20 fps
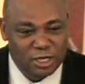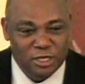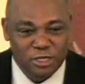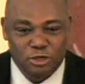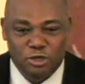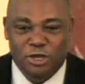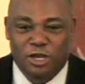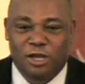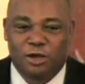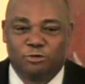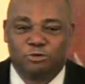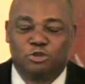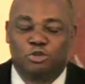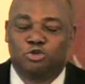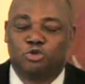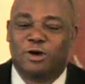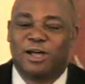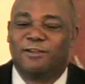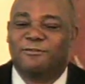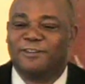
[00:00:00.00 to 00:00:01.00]
You have
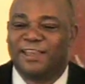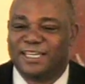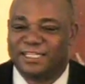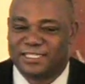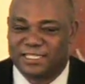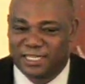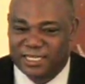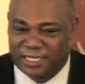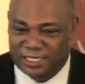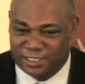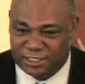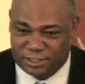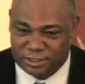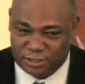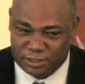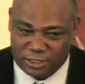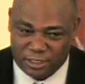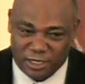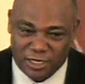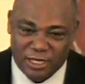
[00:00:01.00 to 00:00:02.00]
12
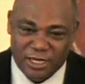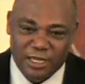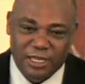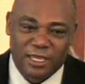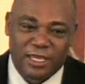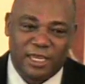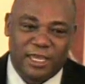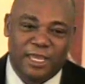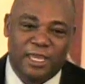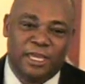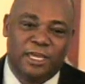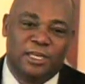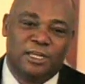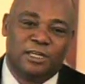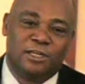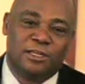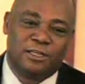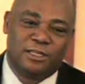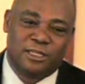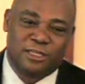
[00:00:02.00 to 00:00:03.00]
essays,
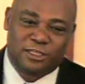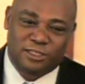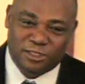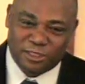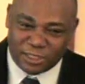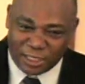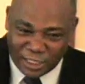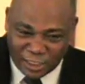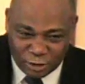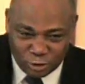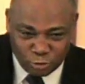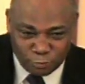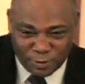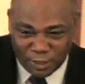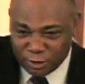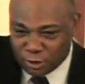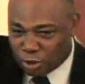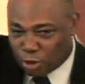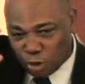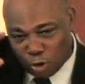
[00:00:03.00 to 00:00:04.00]
and they tell you
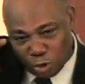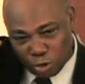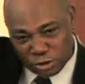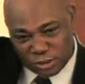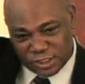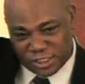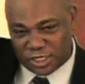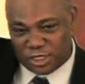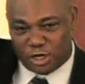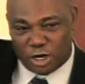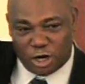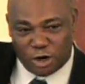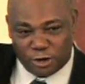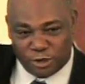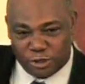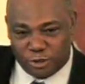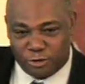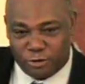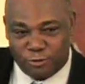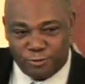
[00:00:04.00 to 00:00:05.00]
about a whole
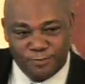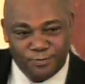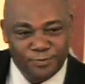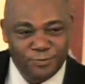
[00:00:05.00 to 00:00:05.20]
scenario